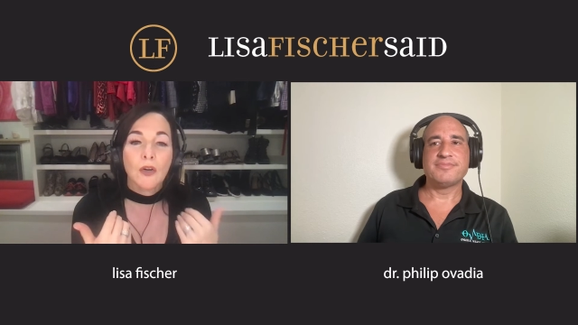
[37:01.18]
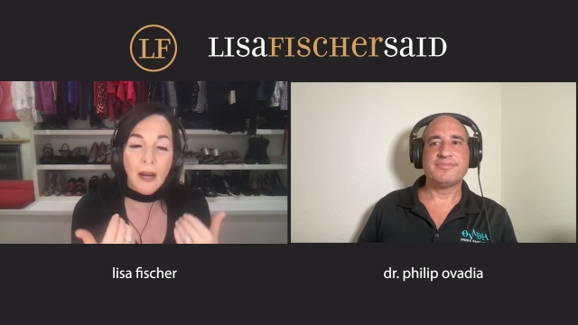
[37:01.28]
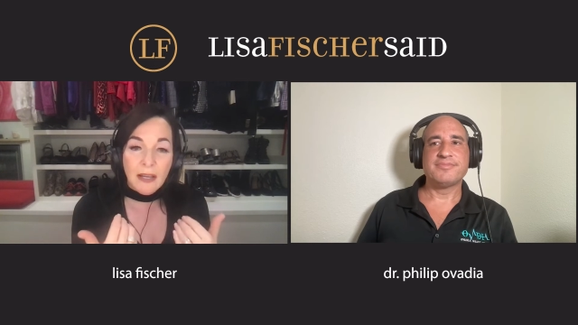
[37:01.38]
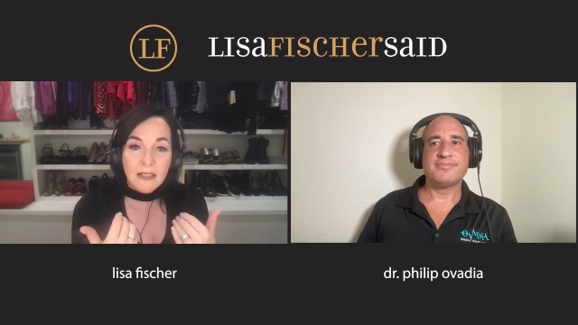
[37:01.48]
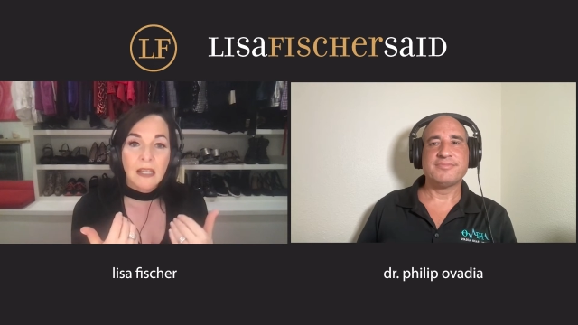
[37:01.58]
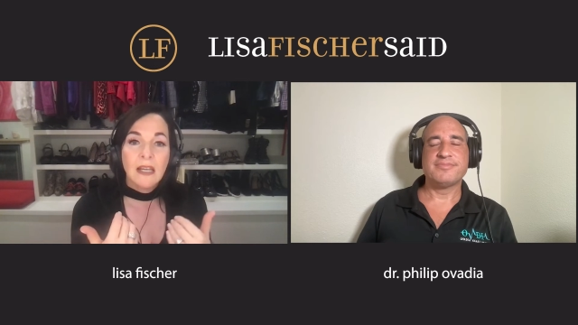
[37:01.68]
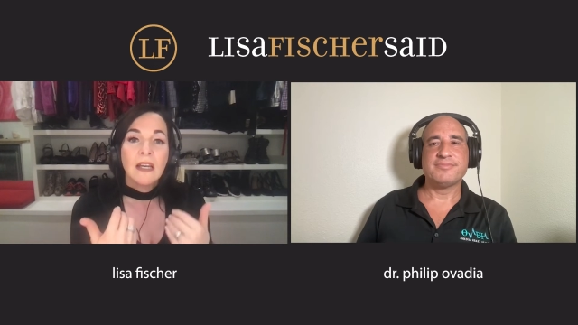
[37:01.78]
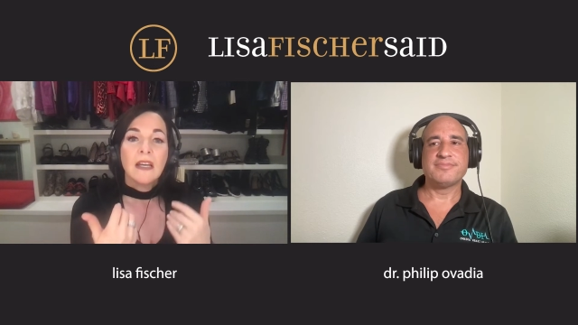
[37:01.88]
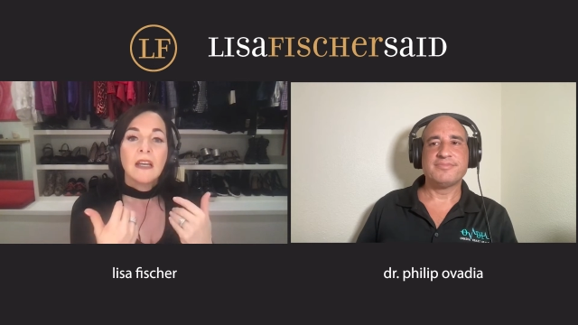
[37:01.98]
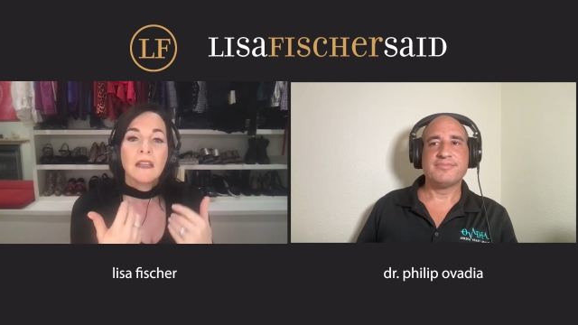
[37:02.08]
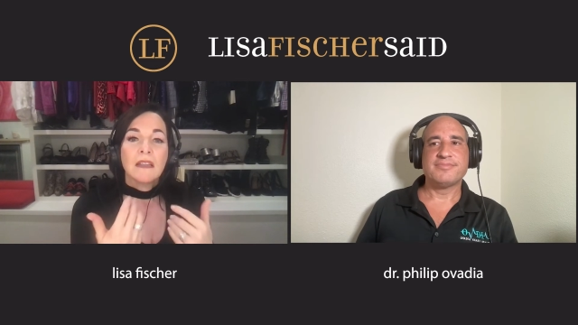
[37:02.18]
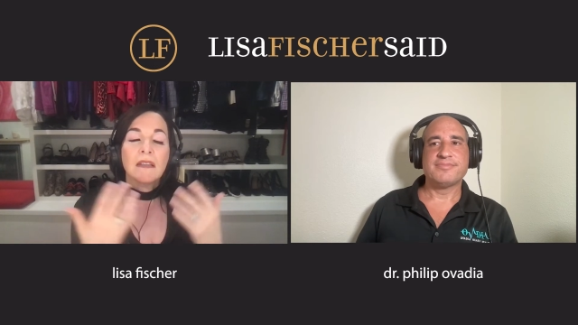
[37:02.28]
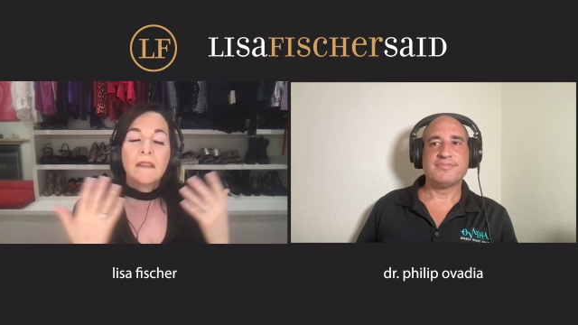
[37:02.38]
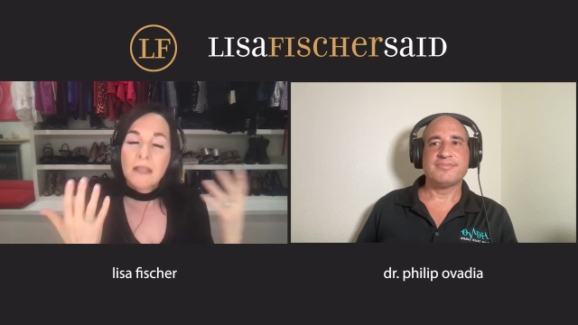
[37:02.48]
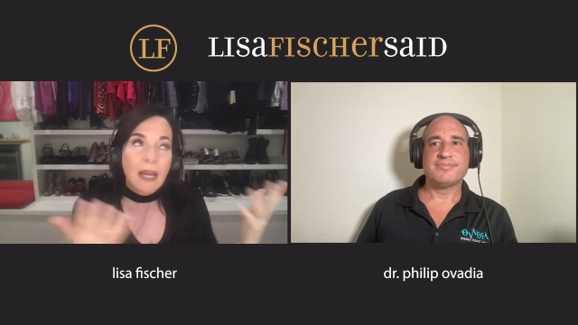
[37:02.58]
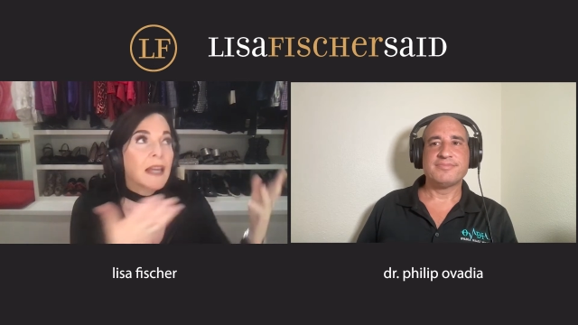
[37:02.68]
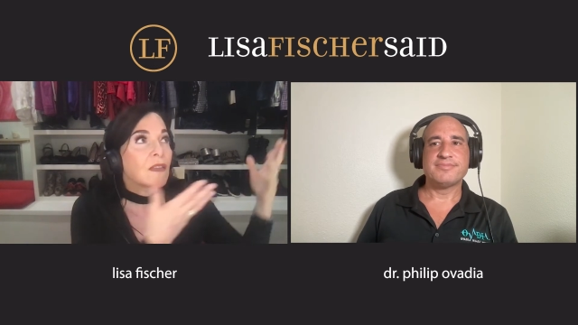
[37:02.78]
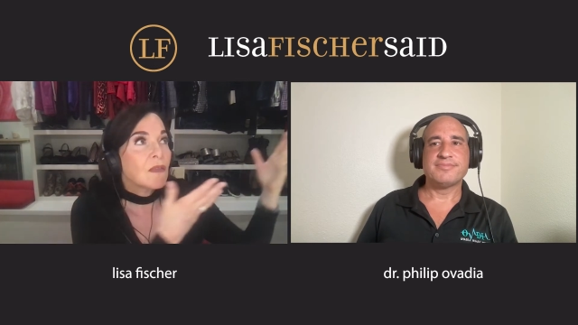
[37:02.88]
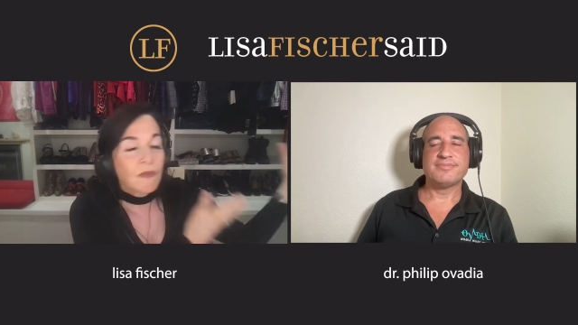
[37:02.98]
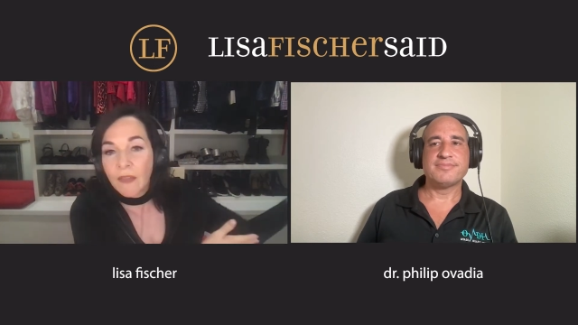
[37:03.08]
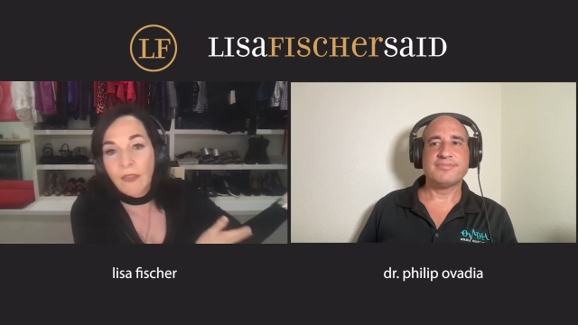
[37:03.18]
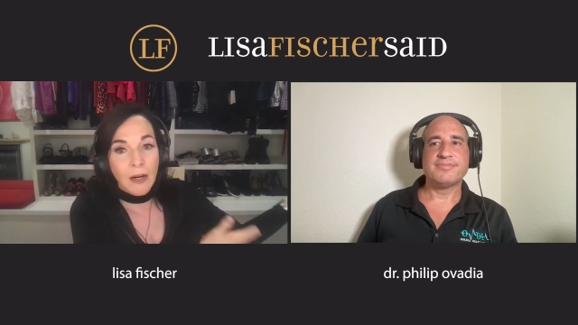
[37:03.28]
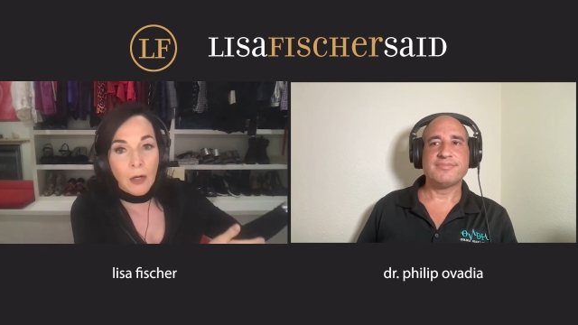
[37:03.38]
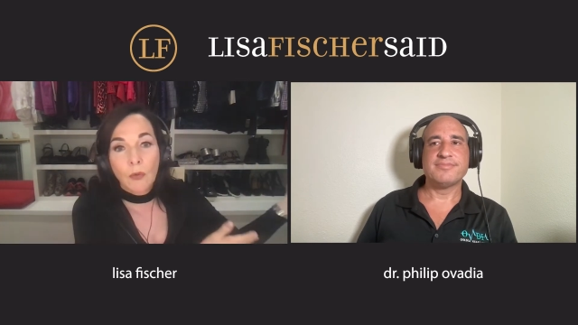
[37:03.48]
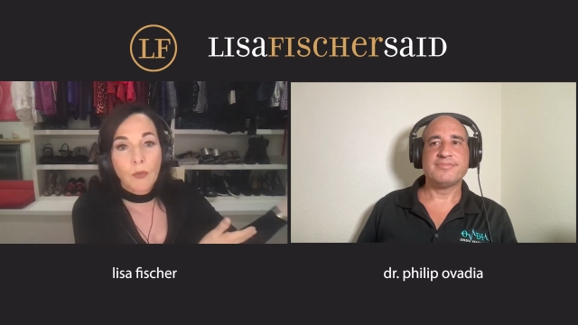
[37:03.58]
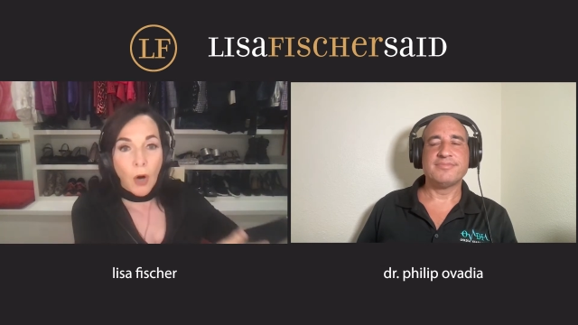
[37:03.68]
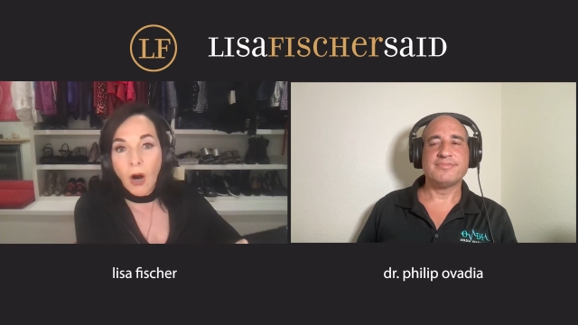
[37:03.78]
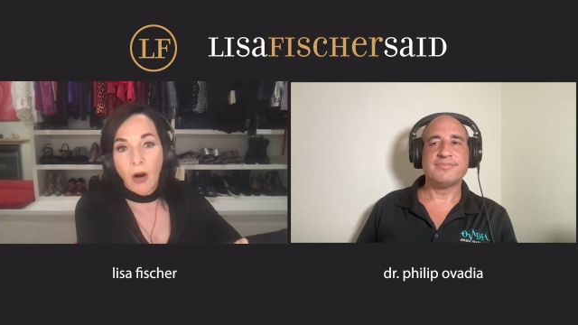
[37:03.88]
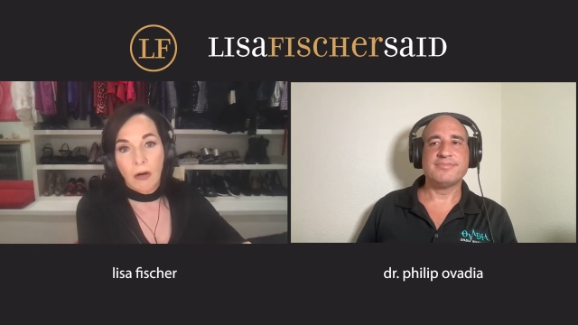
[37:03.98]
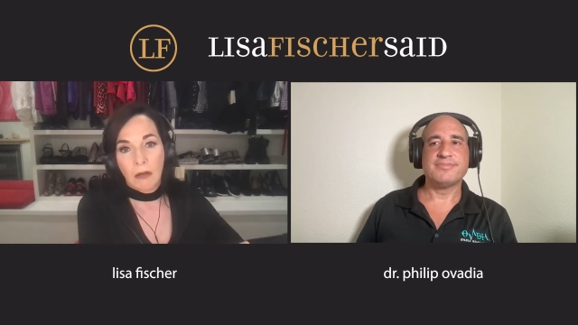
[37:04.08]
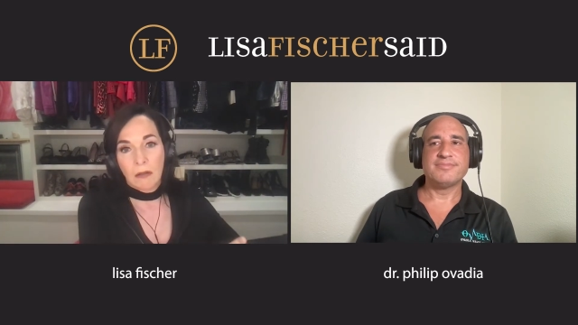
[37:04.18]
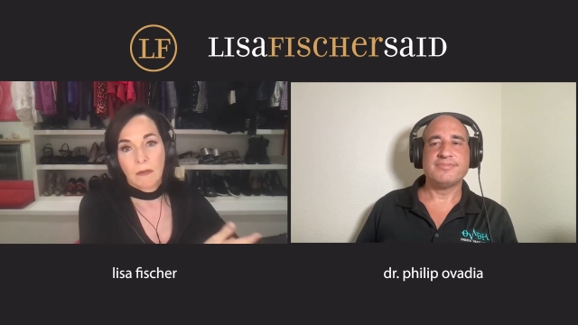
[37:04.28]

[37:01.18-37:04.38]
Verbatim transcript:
Speaker 1: crazy saying they're wrong